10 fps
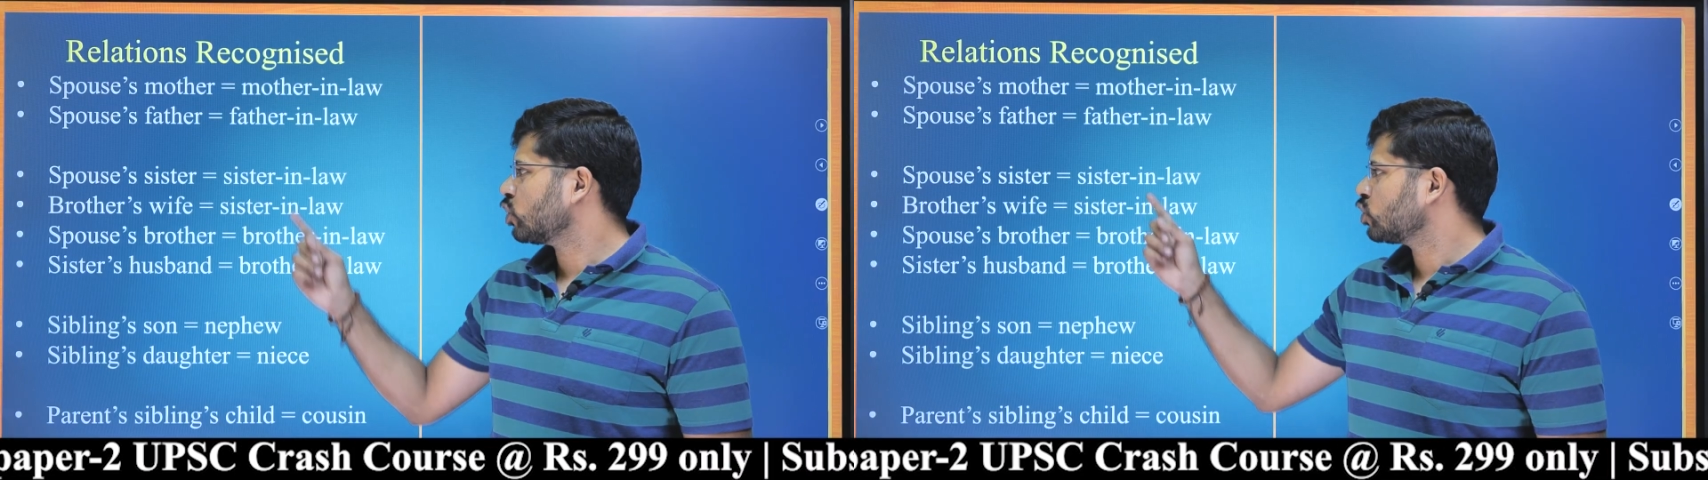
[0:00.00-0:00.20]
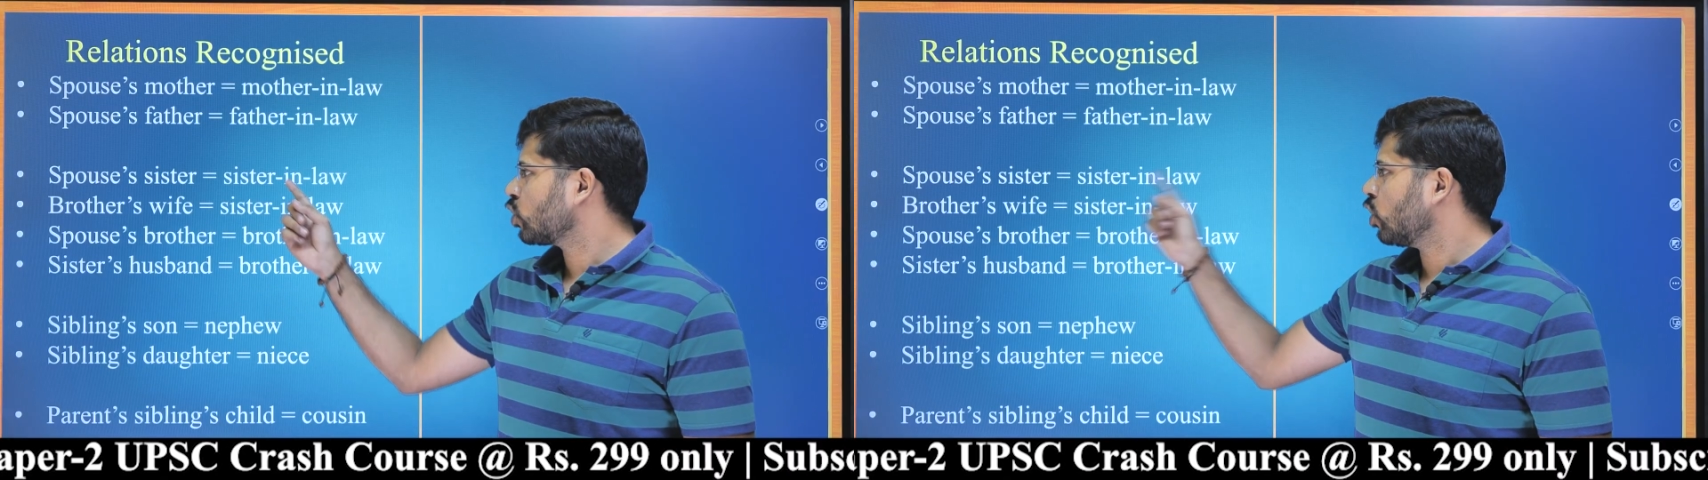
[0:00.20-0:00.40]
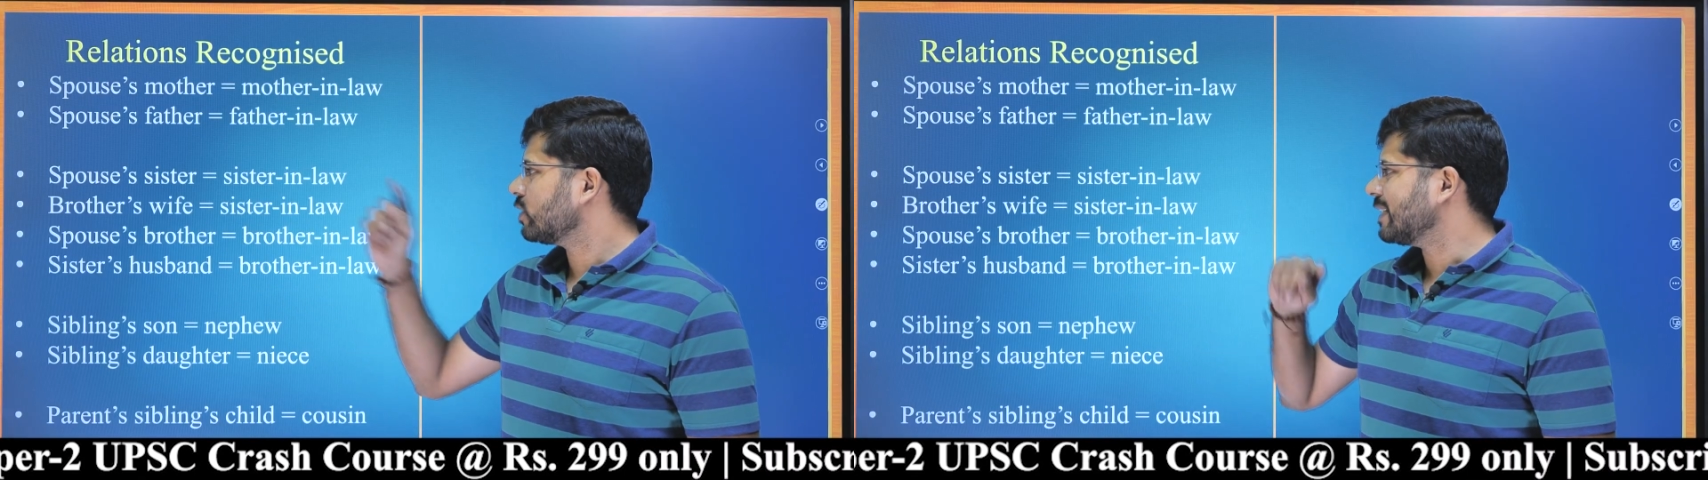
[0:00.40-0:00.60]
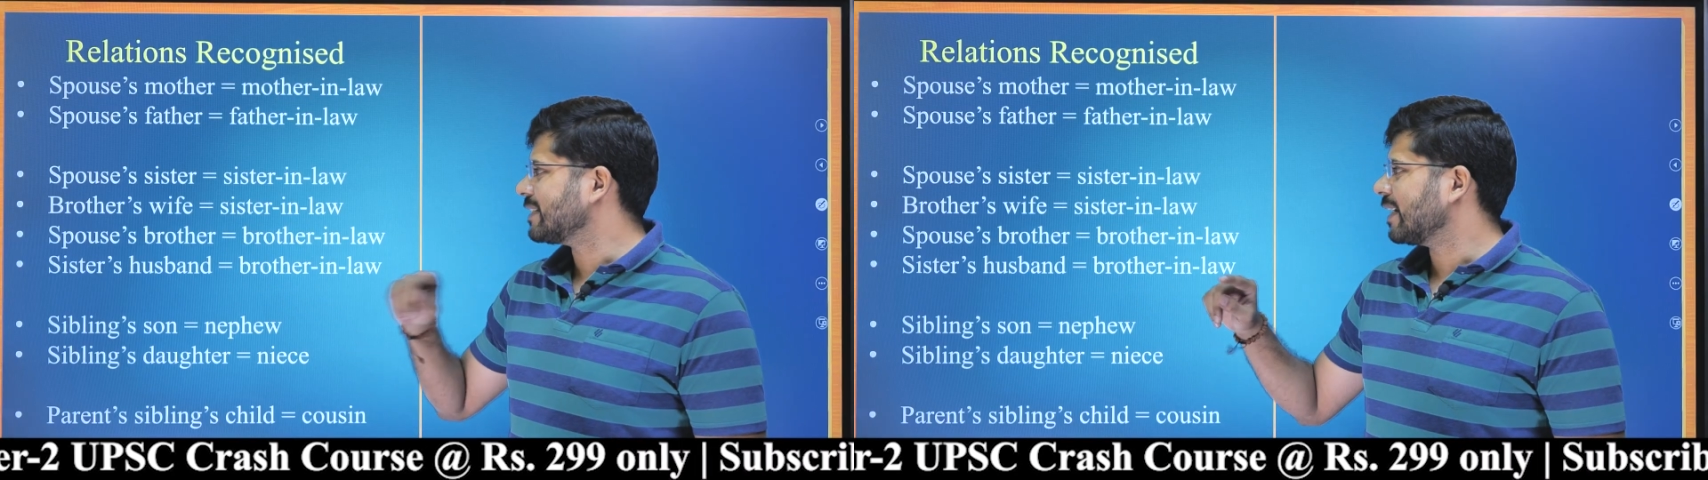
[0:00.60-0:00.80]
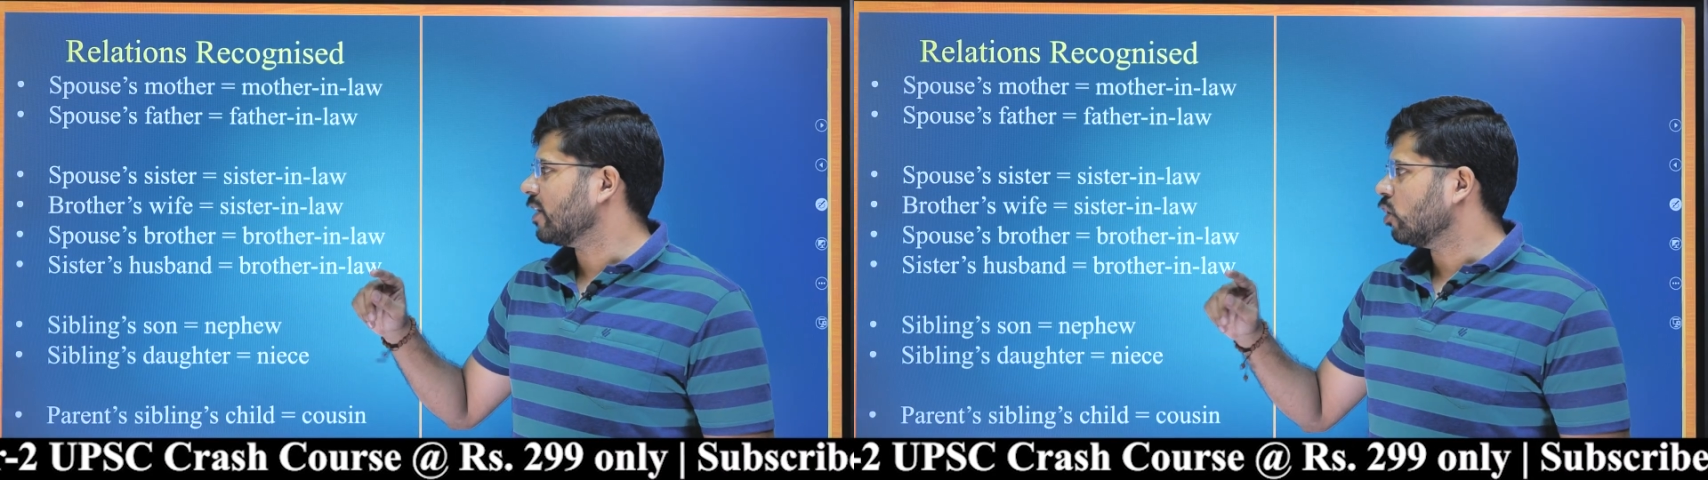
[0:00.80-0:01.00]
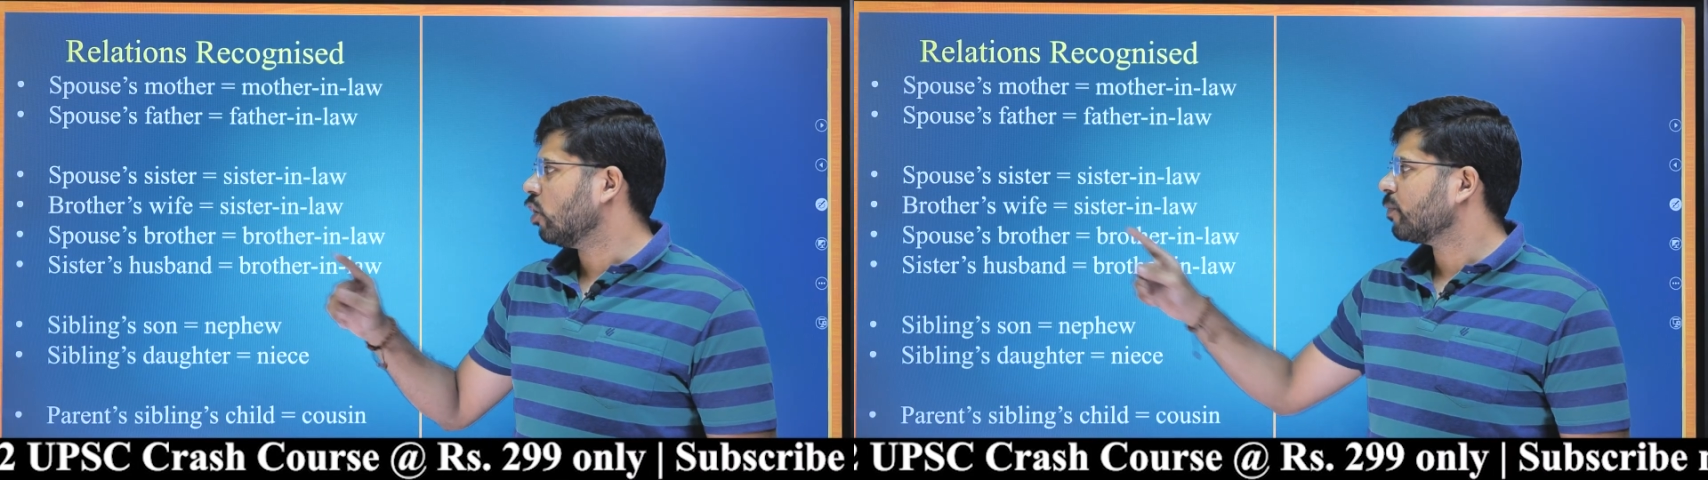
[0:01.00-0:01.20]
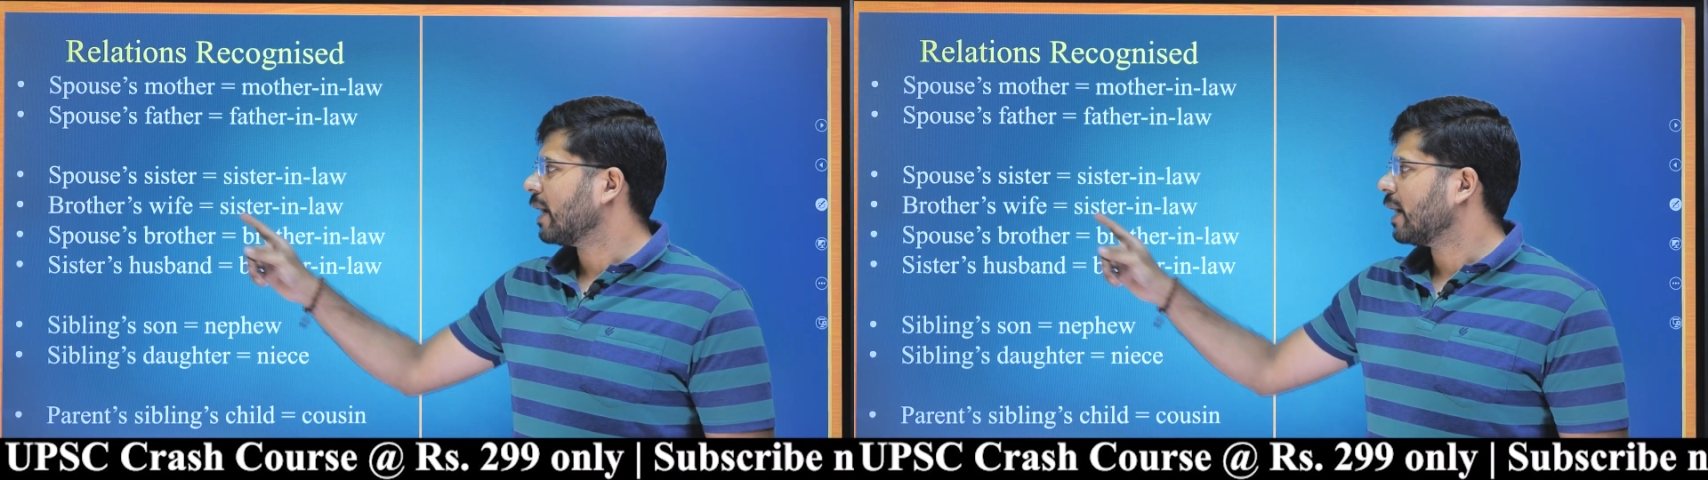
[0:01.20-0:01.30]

also called sister-in-law,